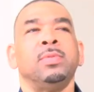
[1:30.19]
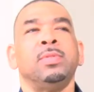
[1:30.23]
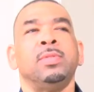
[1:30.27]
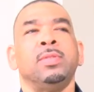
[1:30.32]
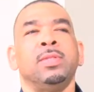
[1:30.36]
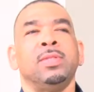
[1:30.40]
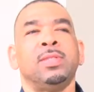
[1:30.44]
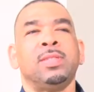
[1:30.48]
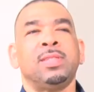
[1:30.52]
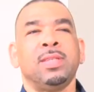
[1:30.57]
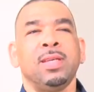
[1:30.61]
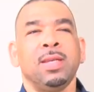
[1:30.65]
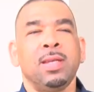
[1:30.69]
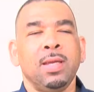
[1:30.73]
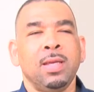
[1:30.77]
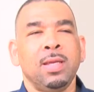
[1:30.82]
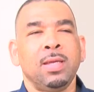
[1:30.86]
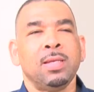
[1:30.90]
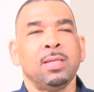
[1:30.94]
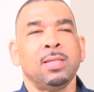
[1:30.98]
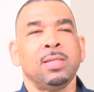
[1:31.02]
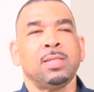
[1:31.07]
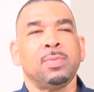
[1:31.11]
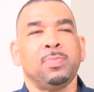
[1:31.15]
The city
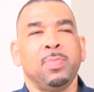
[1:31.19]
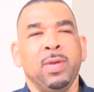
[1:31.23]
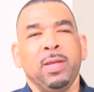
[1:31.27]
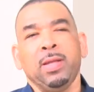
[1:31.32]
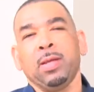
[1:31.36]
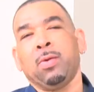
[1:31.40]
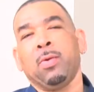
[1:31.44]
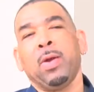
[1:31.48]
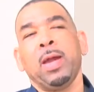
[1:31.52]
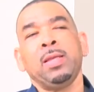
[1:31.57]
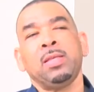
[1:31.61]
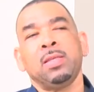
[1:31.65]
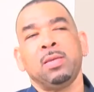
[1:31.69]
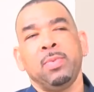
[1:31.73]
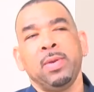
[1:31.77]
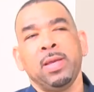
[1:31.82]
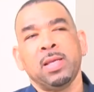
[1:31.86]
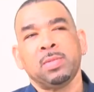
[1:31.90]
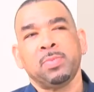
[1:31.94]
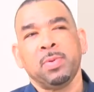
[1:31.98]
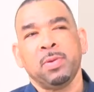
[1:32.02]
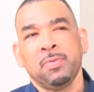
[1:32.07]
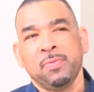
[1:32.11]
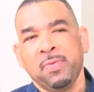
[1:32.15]
has been great to me.
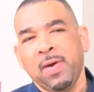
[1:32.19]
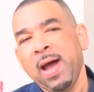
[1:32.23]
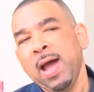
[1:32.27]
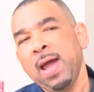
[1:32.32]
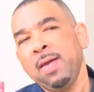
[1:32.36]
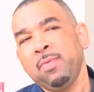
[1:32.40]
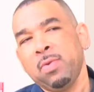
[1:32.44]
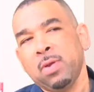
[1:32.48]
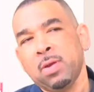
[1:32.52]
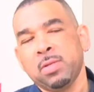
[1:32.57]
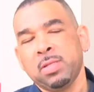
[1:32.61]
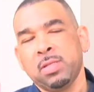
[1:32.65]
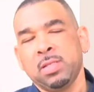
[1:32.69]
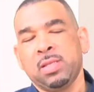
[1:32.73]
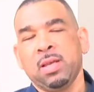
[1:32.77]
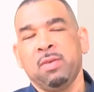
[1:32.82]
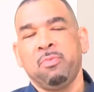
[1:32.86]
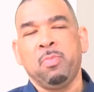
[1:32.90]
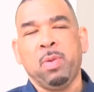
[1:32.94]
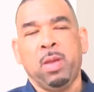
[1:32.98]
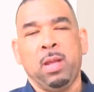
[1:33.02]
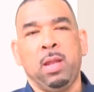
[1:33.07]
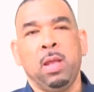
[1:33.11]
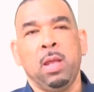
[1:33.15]
It's been 5 years since
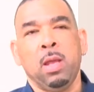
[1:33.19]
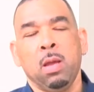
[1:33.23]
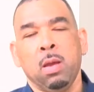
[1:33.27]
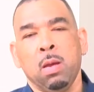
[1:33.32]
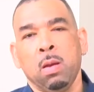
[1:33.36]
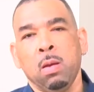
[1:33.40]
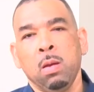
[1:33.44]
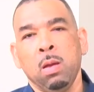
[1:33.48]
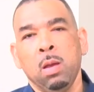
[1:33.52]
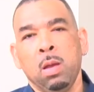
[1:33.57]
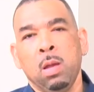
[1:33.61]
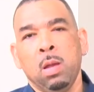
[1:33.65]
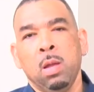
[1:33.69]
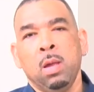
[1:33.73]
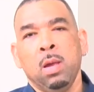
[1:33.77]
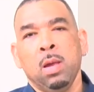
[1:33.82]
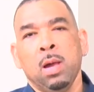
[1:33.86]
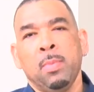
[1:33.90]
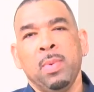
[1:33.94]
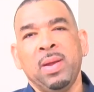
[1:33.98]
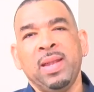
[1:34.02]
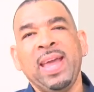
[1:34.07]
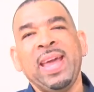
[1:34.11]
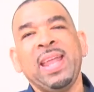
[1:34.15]
I've been here.
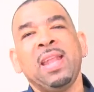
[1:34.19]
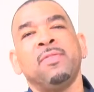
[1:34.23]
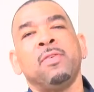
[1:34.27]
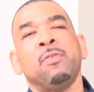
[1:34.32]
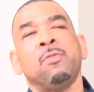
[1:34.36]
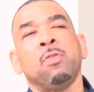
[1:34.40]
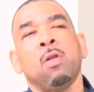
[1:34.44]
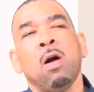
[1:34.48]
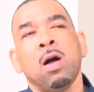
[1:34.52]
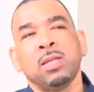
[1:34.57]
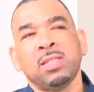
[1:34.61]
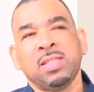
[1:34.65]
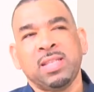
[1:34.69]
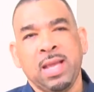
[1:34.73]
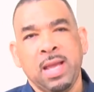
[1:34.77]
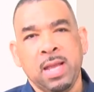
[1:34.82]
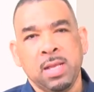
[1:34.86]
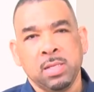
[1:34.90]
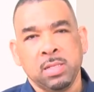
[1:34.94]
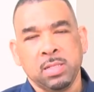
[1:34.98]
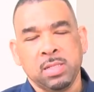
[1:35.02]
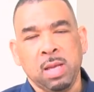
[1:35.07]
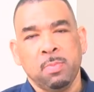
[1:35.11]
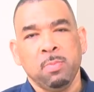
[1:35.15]
I'm a native of Los
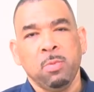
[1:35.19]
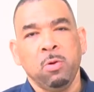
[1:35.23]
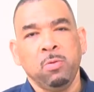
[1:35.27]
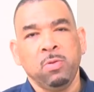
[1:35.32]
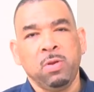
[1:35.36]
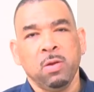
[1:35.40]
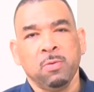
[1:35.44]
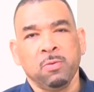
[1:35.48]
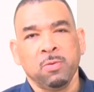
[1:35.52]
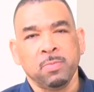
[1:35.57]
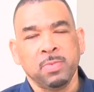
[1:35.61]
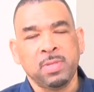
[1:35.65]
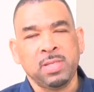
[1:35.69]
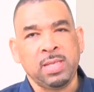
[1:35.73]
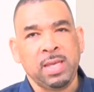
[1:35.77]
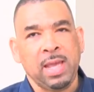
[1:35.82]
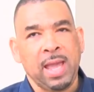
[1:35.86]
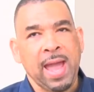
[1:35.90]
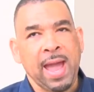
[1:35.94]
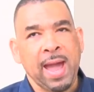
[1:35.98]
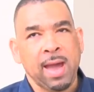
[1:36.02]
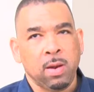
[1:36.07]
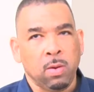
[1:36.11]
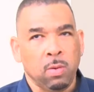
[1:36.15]
Angeles. I moved here from
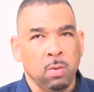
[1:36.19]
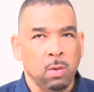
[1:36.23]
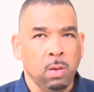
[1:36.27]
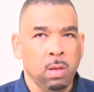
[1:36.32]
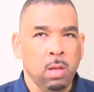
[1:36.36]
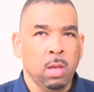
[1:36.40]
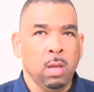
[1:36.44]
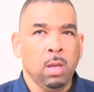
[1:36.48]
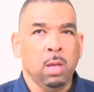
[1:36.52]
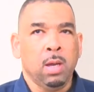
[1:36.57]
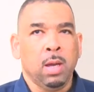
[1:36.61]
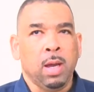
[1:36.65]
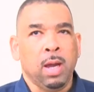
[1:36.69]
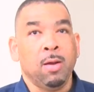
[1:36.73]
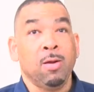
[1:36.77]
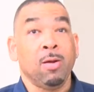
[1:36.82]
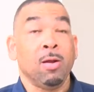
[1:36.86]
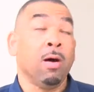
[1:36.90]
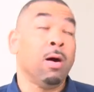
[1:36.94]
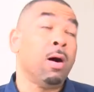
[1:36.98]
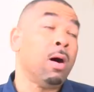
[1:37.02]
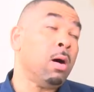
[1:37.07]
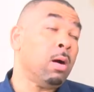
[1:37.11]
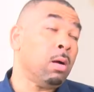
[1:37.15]
Seattle. I heard
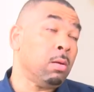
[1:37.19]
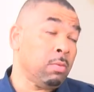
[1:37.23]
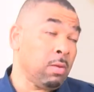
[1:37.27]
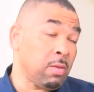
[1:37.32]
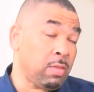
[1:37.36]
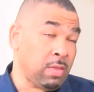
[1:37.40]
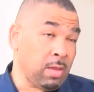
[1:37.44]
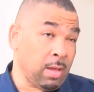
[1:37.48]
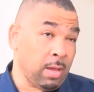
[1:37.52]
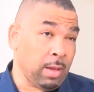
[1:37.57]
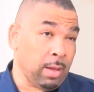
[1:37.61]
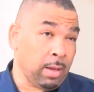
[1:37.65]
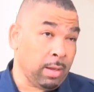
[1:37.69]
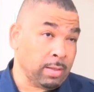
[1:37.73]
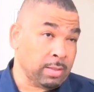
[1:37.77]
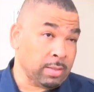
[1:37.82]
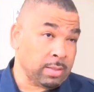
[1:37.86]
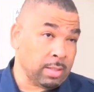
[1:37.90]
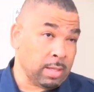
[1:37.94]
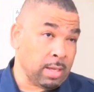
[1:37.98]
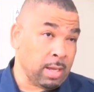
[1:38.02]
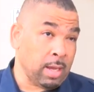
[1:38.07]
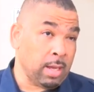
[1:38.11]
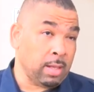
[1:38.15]
all the things
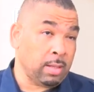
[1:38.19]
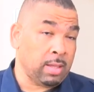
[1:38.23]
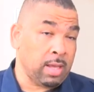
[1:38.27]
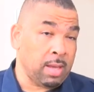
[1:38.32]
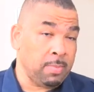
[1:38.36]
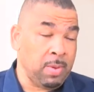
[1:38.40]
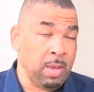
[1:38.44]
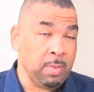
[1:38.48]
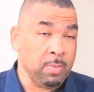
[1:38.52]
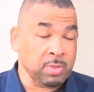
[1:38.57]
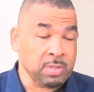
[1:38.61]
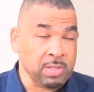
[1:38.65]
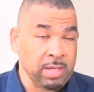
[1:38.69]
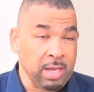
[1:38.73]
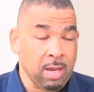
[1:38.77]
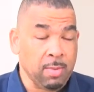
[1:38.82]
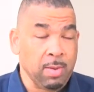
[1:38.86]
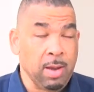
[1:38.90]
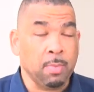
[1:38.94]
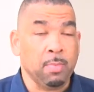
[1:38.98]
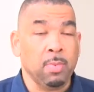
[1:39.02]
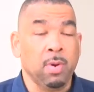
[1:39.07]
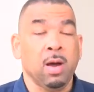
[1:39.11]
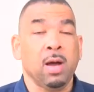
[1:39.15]
that people say
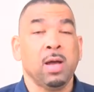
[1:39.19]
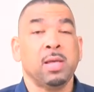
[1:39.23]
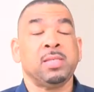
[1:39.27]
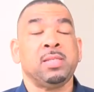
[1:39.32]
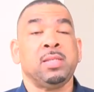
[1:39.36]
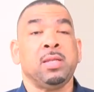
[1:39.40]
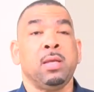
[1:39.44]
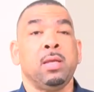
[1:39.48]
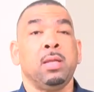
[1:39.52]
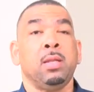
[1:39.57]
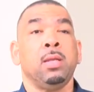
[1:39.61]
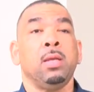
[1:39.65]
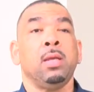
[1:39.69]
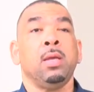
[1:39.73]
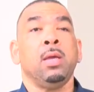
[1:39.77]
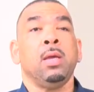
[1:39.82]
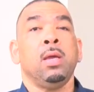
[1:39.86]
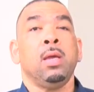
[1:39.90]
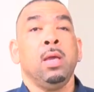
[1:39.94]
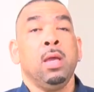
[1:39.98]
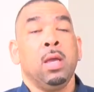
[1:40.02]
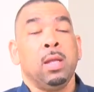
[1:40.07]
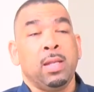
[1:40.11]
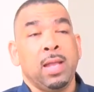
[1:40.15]
about Boston,
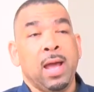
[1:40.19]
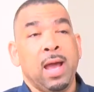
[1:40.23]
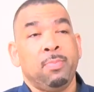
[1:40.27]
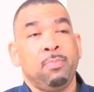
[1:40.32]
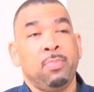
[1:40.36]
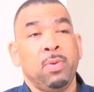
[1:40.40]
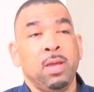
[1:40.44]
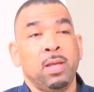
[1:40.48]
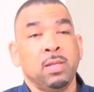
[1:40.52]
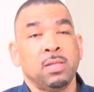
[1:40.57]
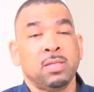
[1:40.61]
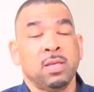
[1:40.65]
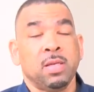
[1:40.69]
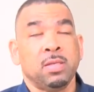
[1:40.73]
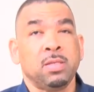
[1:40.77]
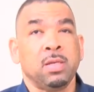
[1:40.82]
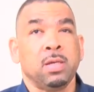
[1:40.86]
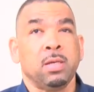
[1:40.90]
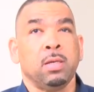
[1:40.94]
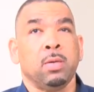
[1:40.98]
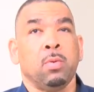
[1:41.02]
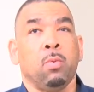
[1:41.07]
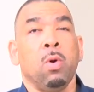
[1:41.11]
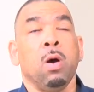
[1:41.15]
it not being such
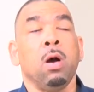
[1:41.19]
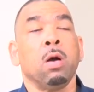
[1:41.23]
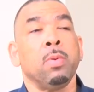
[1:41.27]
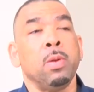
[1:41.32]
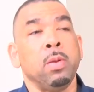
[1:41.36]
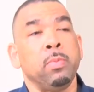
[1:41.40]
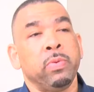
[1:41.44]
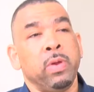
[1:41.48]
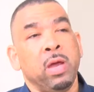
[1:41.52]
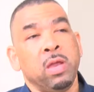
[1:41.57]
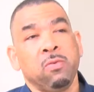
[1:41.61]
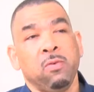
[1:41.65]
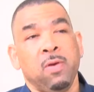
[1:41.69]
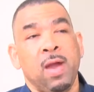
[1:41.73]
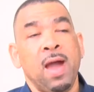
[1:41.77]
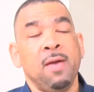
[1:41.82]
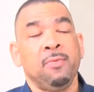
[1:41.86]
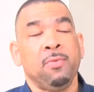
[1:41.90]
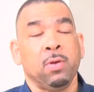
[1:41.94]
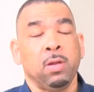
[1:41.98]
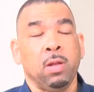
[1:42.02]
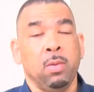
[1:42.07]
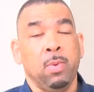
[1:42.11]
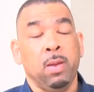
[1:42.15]
a welcoming place for
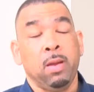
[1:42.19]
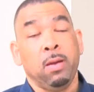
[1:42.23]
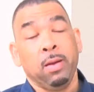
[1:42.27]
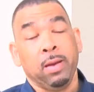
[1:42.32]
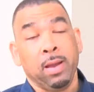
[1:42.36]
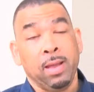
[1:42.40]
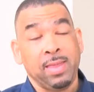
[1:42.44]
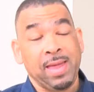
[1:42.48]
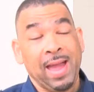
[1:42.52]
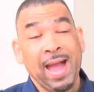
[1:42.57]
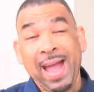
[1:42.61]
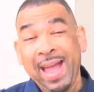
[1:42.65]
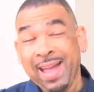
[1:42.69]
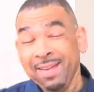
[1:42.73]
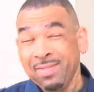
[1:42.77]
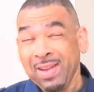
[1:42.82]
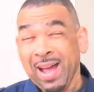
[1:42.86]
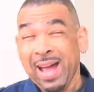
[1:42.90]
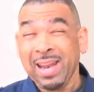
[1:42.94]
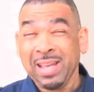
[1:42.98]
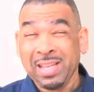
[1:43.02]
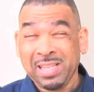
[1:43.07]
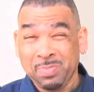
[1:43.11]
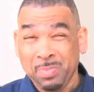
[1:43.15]
African Americans. I have
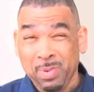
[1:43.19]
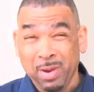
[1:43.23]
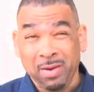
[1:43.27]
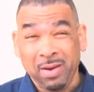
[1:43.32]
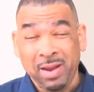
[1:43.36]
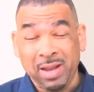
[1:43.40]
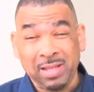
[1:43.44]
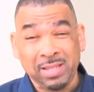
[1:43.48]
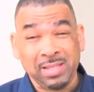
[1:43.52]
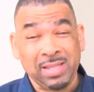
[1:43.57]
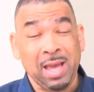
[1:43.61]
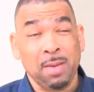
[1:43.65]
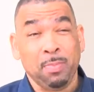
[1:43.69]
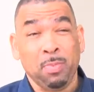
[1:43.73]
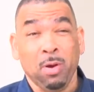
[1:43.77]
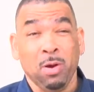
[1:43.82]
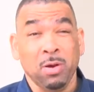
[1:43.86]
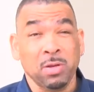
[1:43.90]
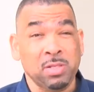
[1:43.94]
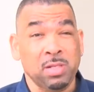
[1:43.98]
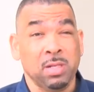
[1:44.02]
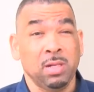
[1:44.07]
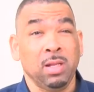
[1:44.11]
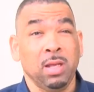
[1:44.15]
not experienced that
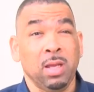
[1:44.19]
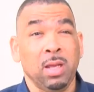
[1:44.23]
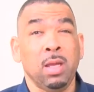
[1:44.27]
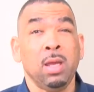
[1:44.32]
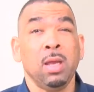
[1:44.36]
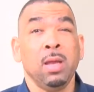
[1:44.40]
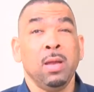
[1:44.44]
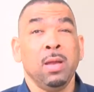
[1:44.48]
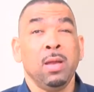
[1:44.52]
personally.